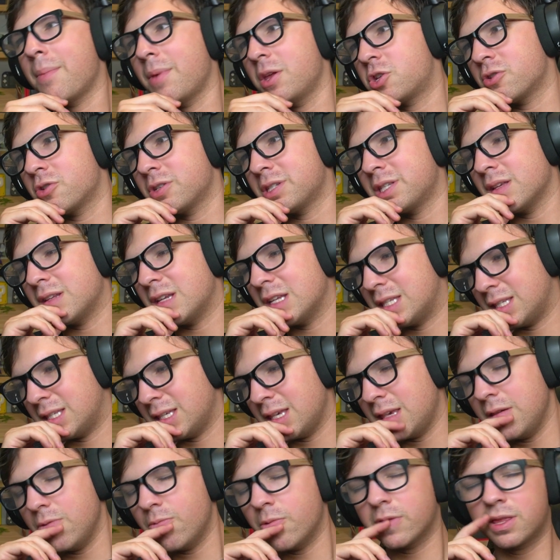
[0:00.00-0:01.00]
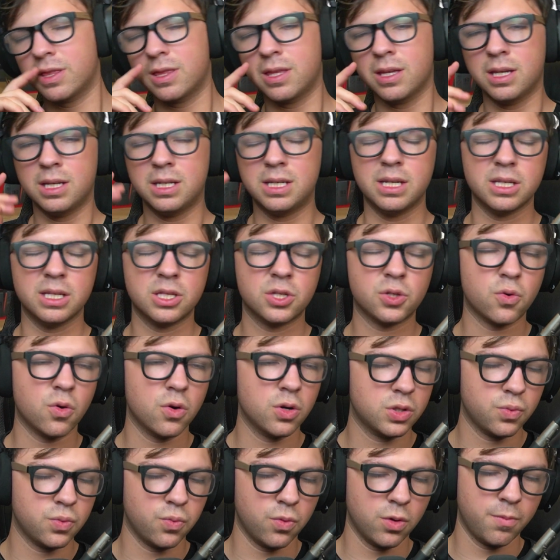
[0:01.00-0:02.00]
interested to see what the
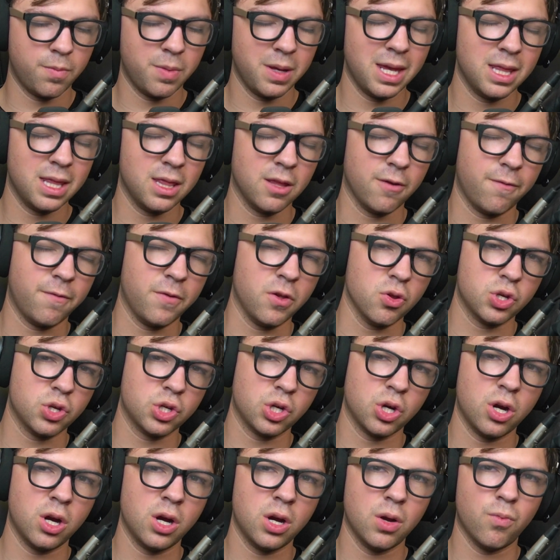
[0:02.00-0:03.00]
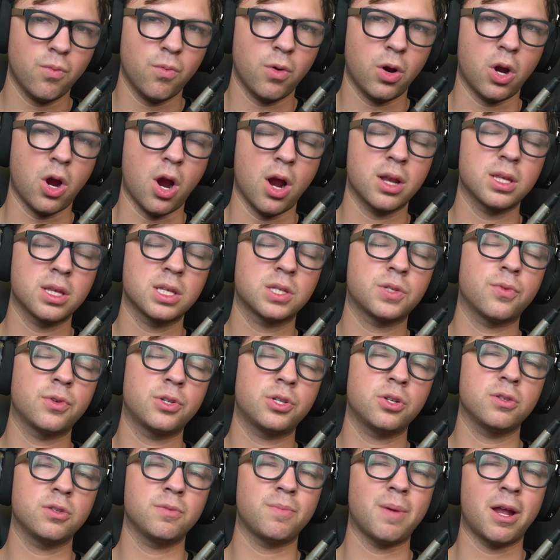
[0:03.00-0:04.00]
discourse would be in the future regarding the
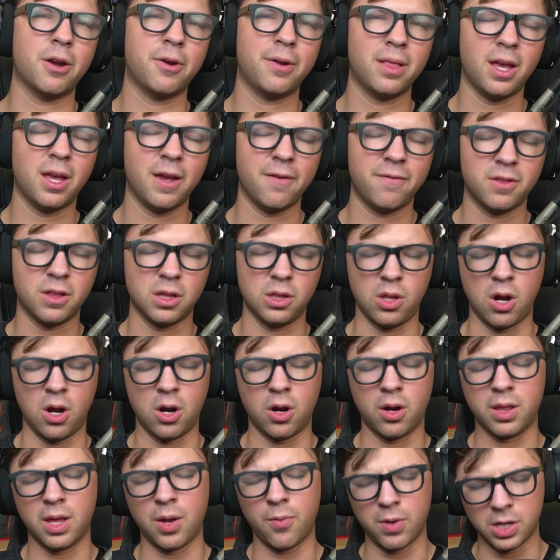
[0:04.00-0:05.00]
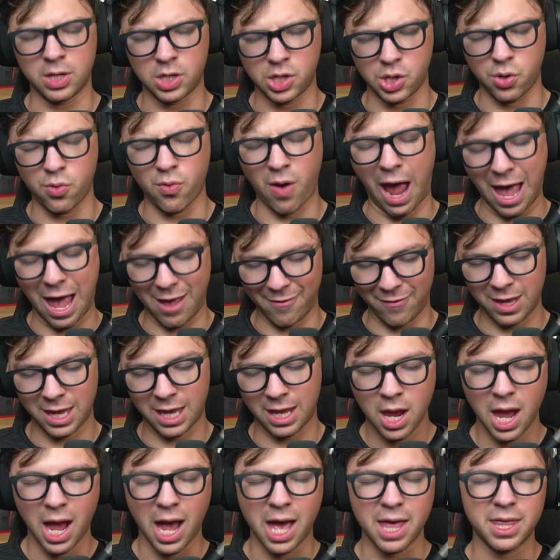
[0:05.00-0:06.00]
Switch 2's battery life the longer that we do have
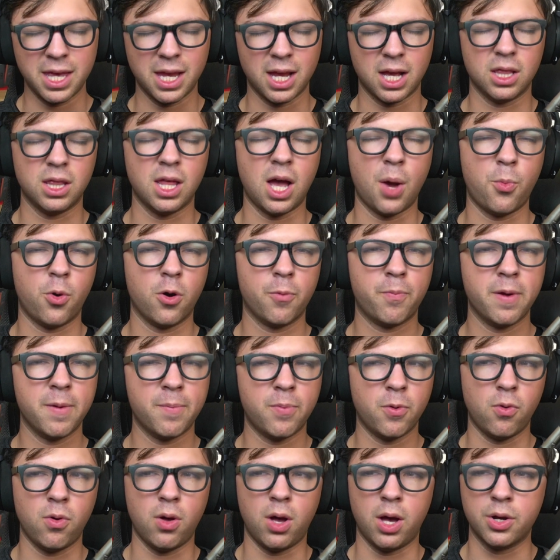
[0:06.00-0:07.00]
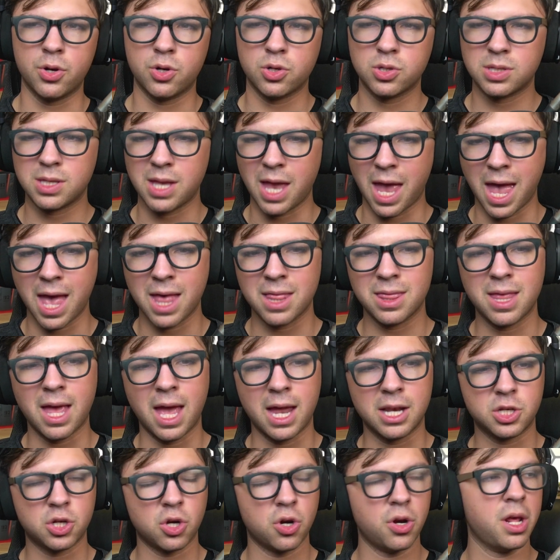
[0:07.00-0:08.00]
it. I think a lot more people will understand
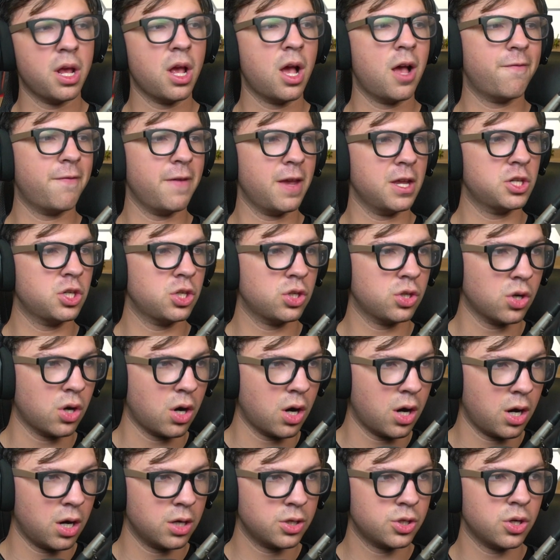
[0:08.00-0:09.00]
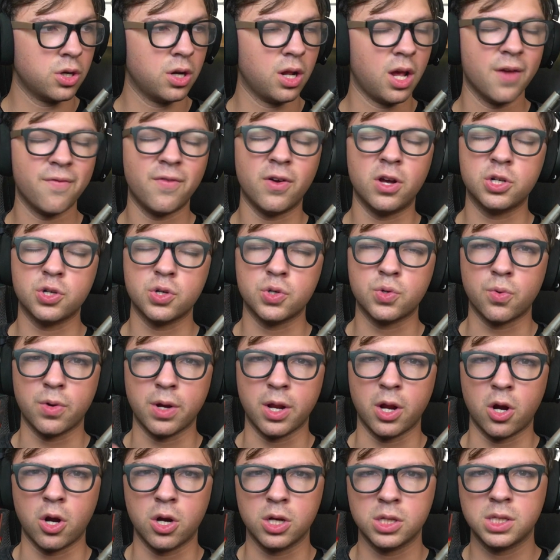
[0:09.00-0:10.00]
that turning off HDR, turning up
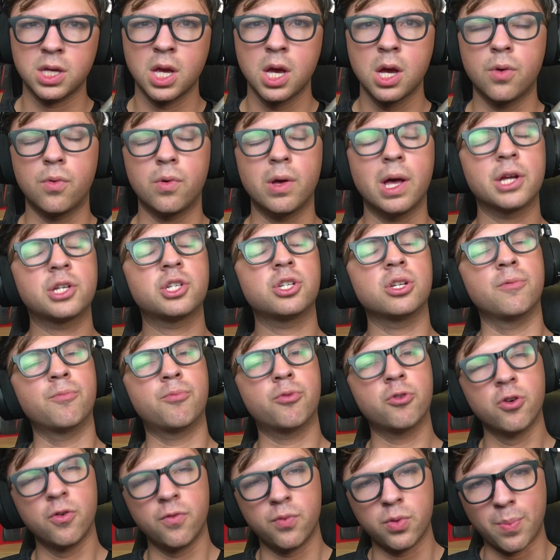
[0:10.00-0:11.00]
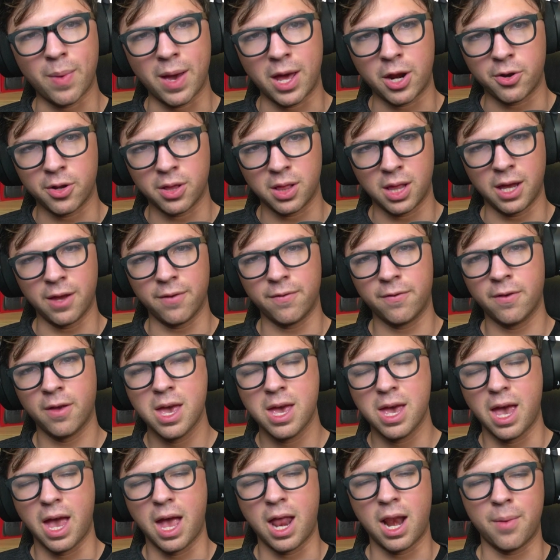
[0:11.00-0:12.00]
120 hertz will actually improve the battery life.
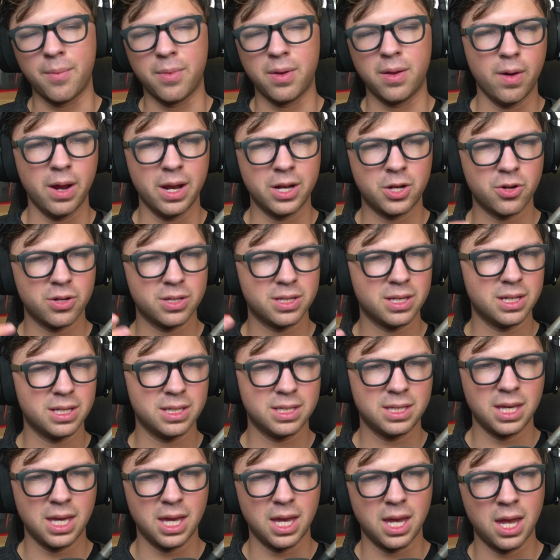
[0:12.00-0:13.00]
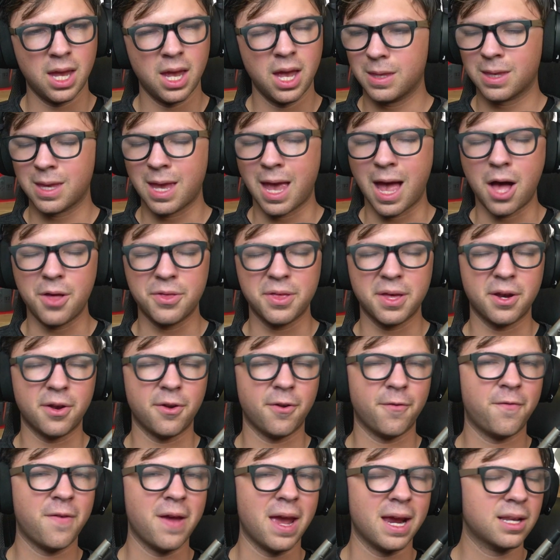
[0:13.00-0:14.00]
And I'm interested to see how
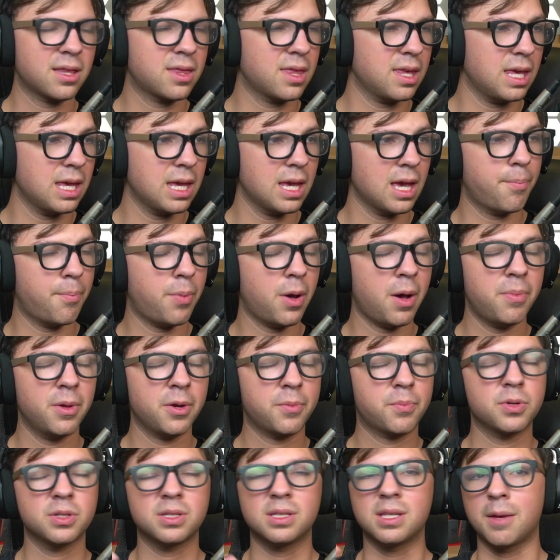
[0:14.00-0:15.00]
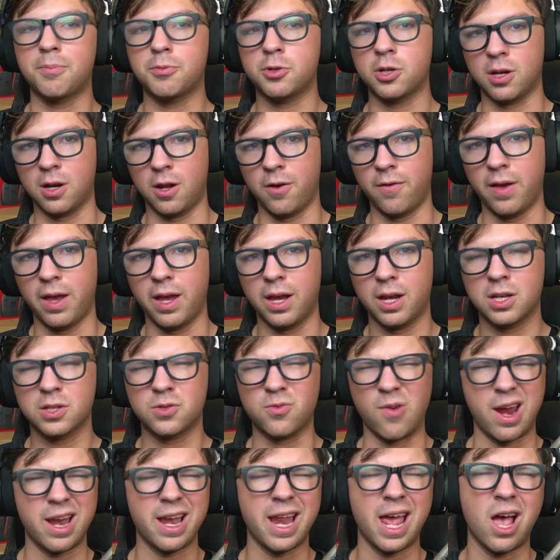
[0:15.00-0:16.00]
that'll affect the public perception of it. Because
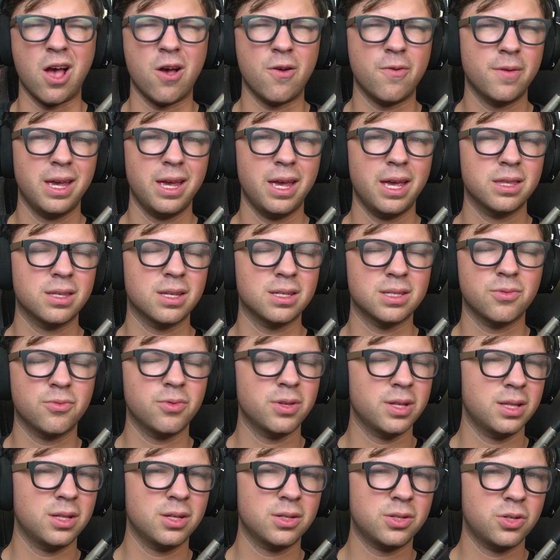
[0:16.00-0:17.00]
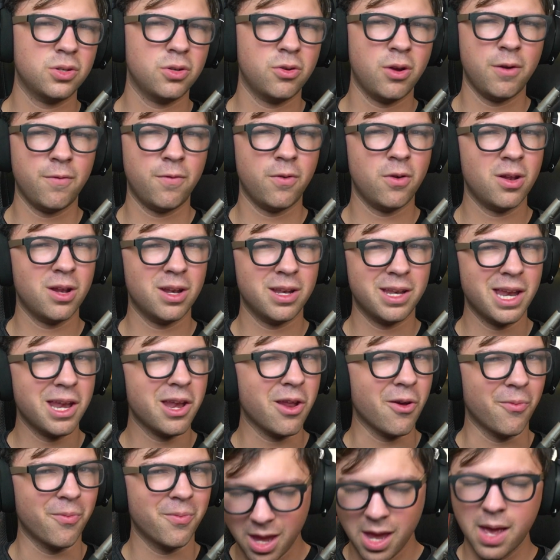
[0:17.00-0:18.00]
right now, it doesn't really look too great for
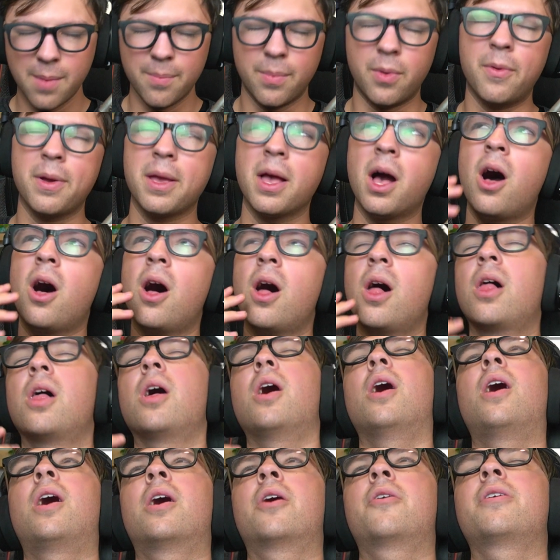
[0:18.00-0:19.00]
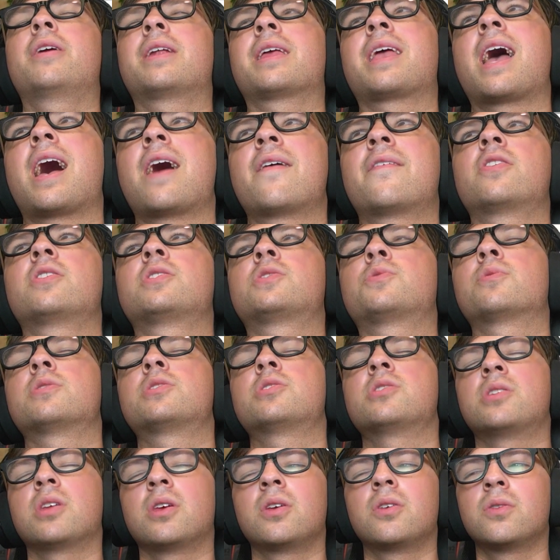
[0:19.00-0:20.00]
Nintendo. But we all already have our
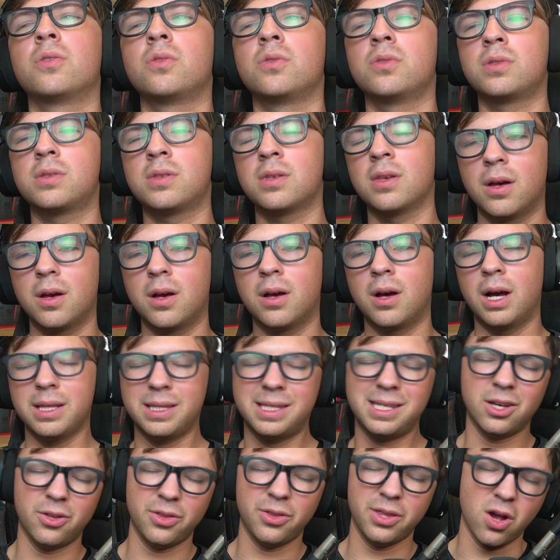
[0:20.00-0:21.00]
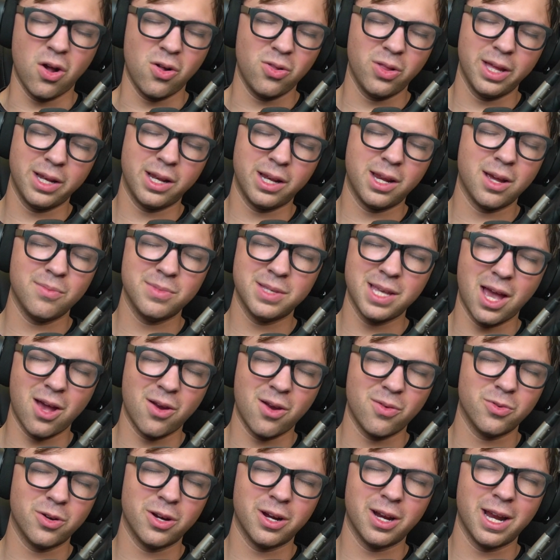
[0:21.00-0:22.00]
Switch 2s. Until the OLED comes
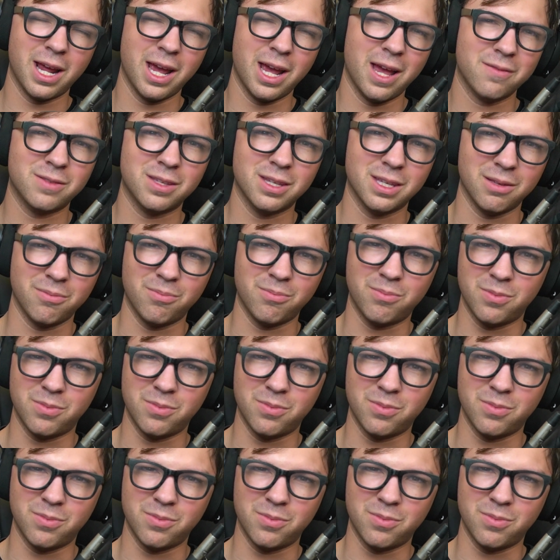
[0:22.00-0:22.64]
out, we're gonna have to